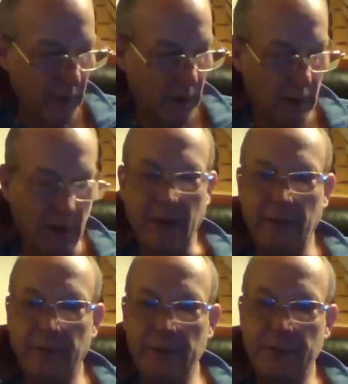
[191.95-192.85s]
I'm head of
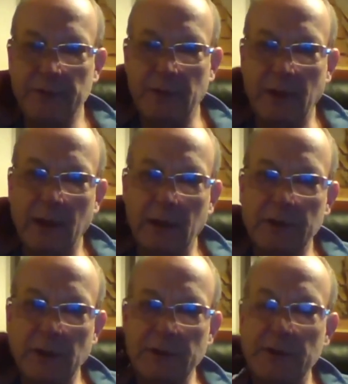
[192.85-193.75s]
fisheries at the Angling
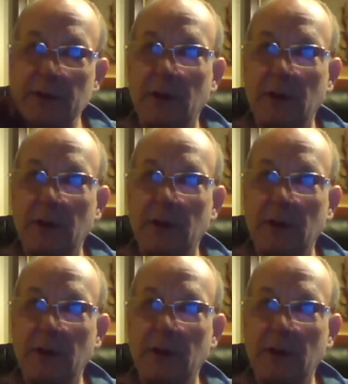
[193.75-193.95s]
Trust.